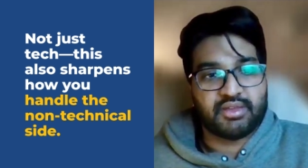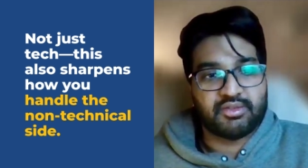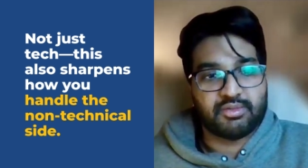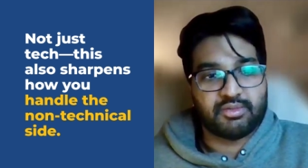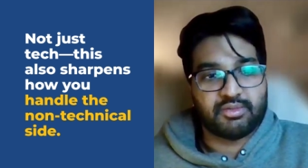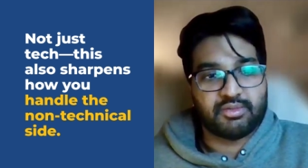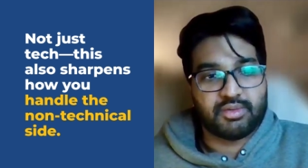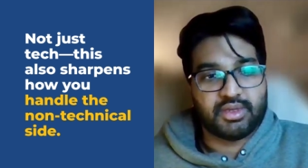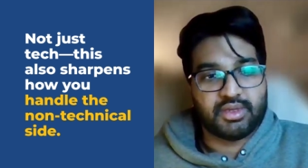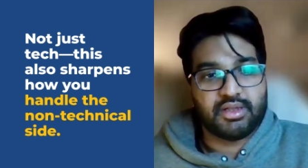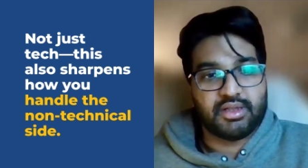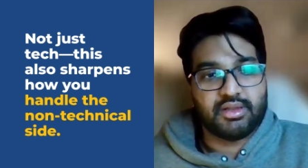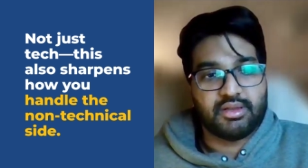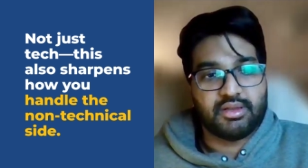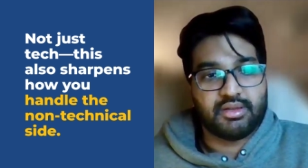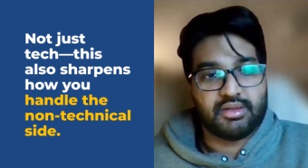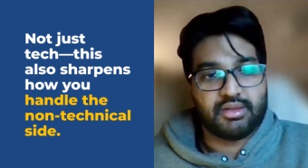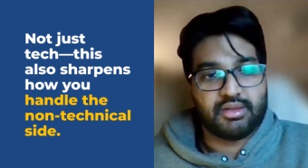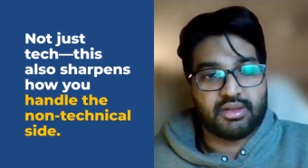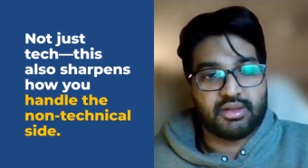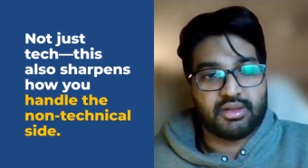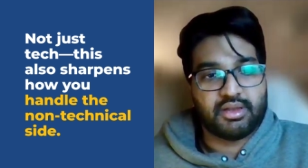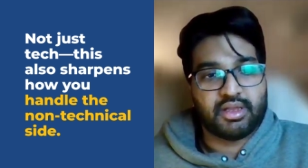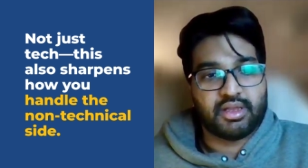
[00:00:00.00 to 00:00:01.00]
as well.
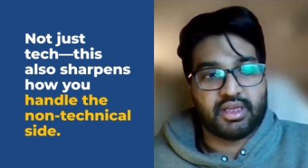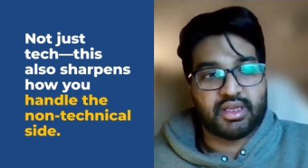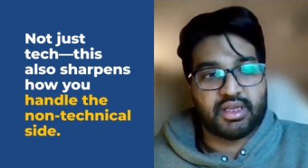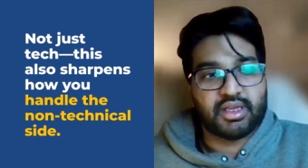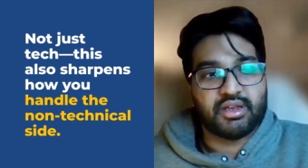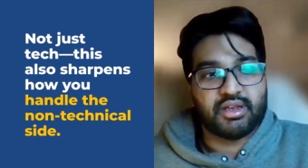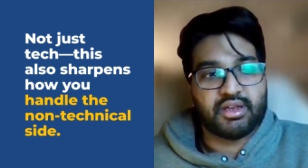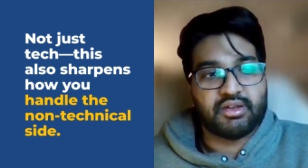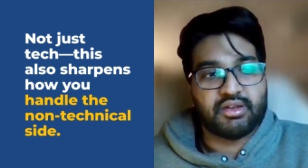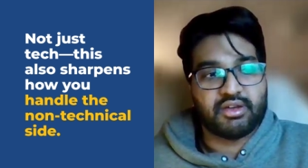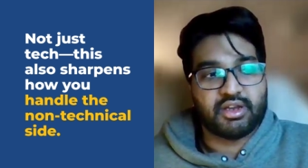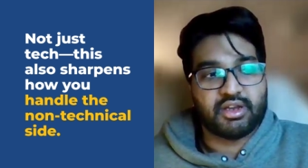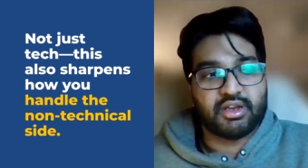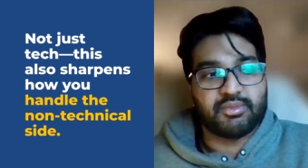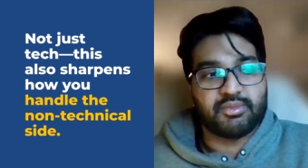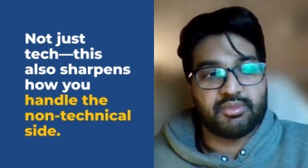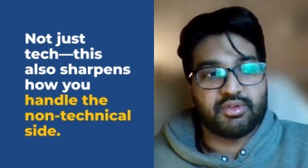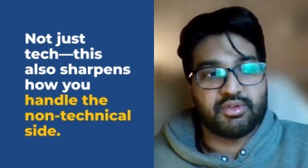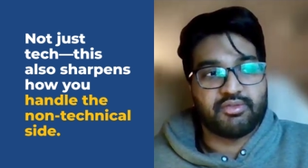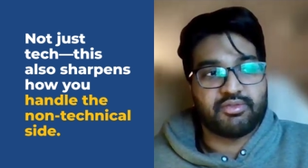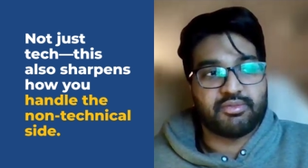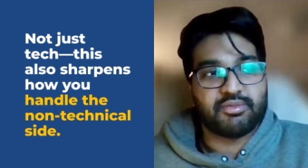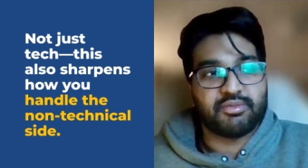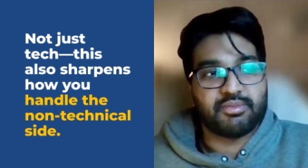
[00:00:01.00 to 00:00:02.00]
Like in
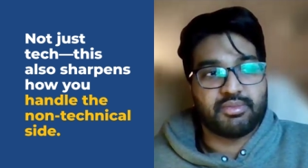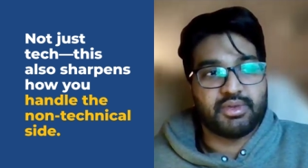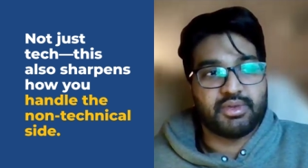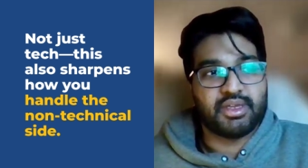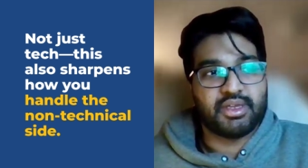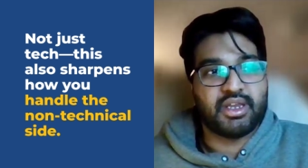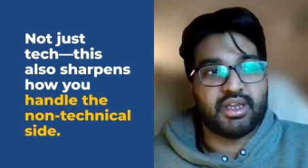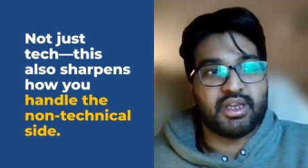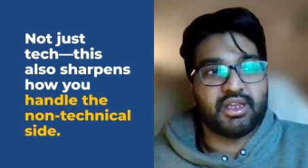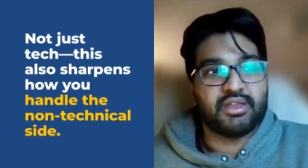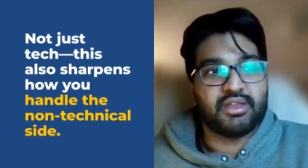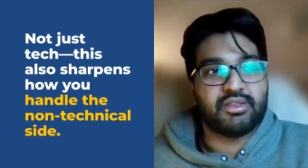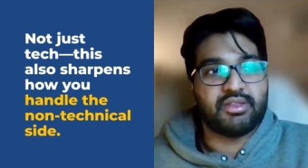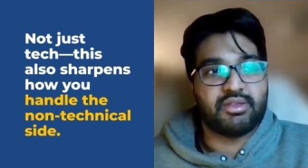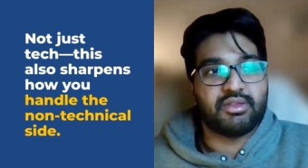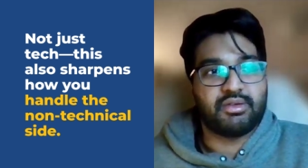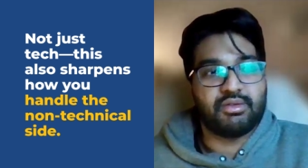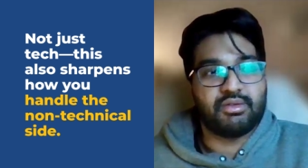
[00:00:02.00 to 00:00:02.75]
terms of getting